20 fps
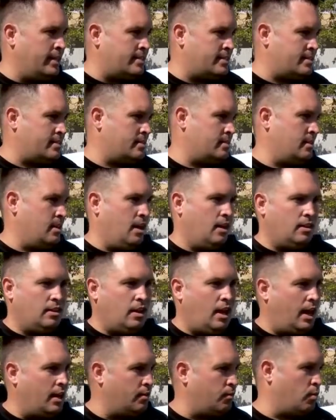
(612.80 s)
It's a
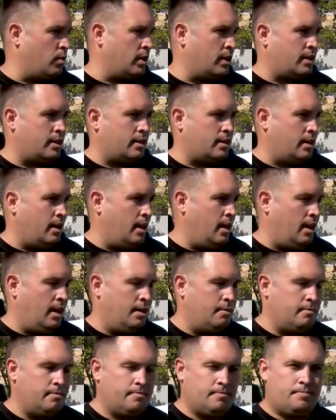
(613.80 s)
lot of work.
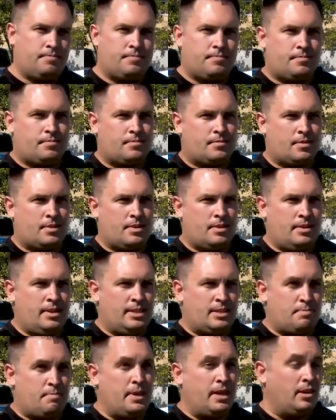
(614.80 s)
Um,
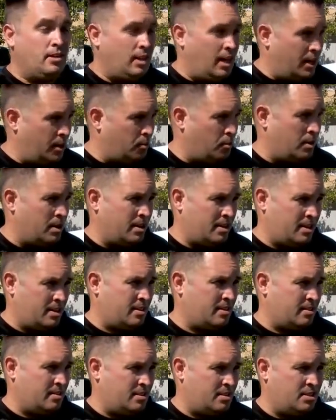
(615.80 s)
it's been a lot of work.
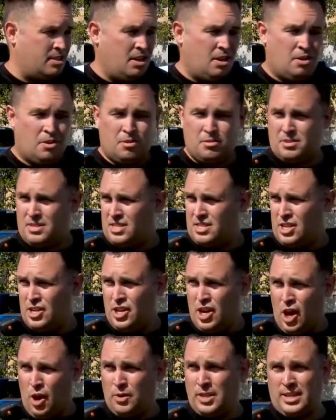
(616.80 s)
So to
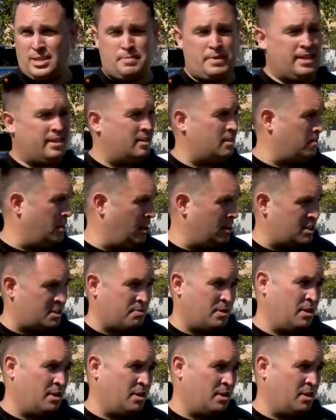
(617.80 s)
know that it's being demolished